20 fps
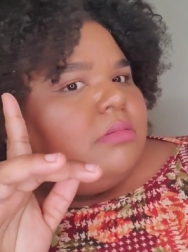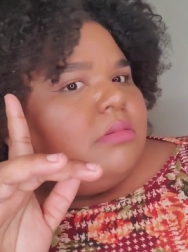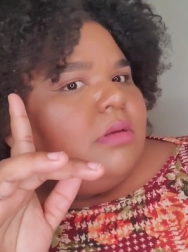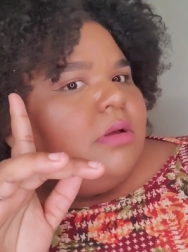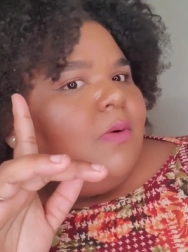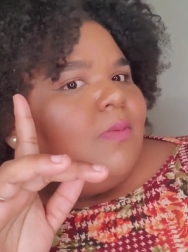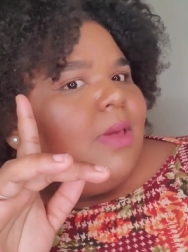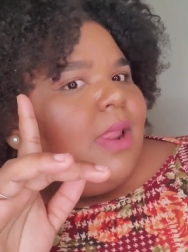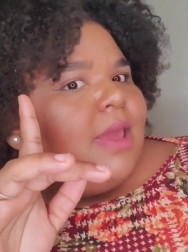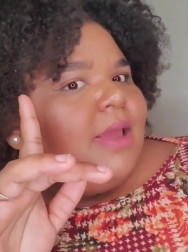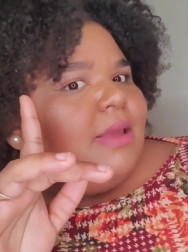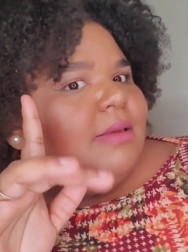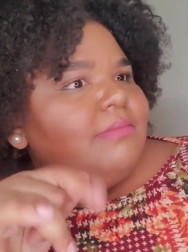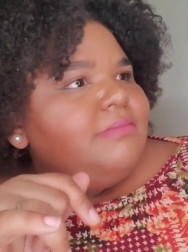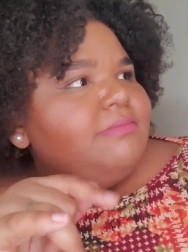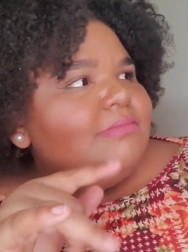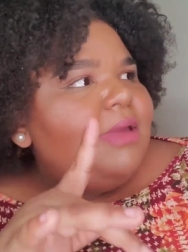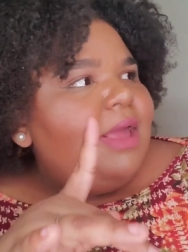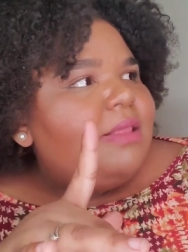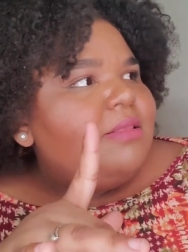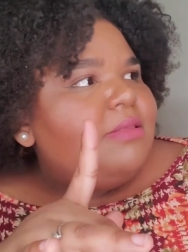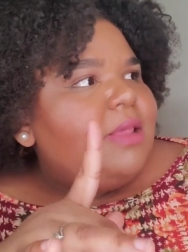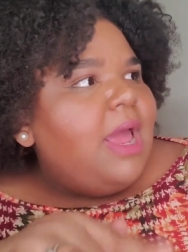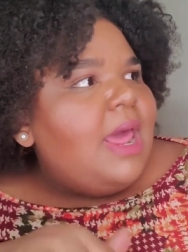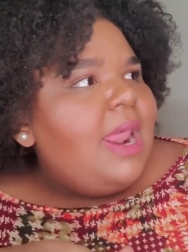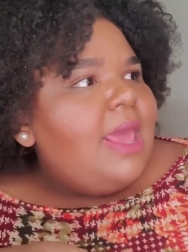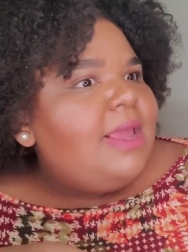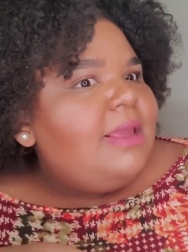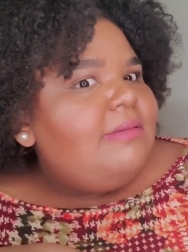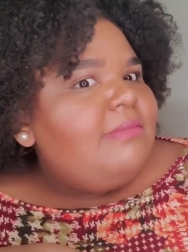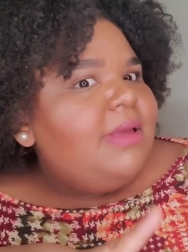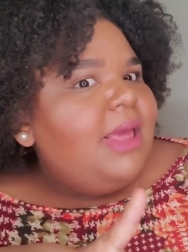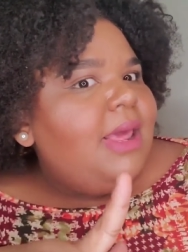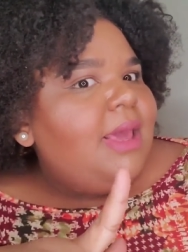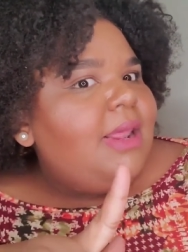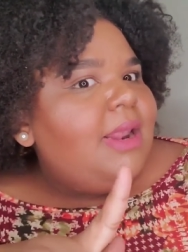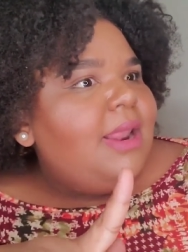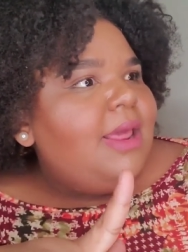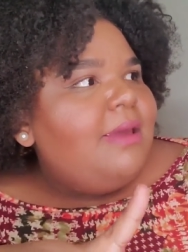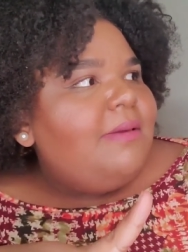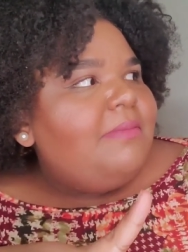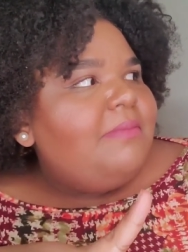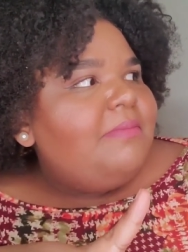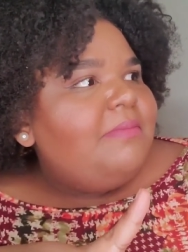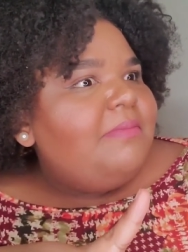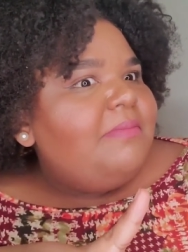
Hope I like it. I, I like it. I like it a lot.